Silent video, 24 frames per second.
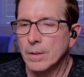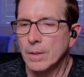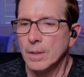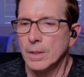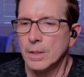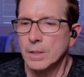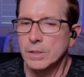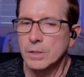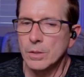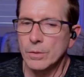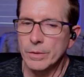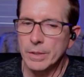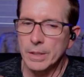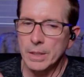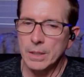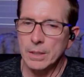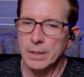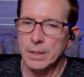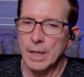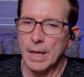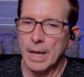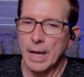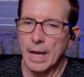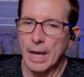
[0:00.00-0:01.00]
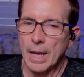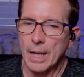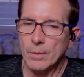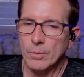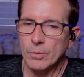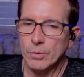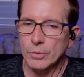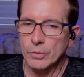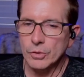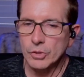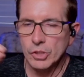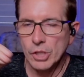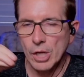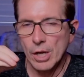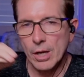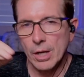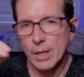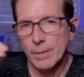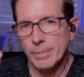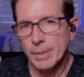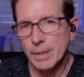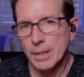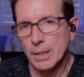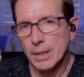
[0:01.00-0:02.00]
So then I will cherry
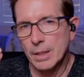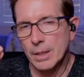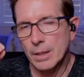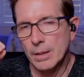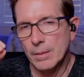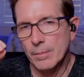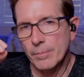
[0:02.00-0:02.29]
pick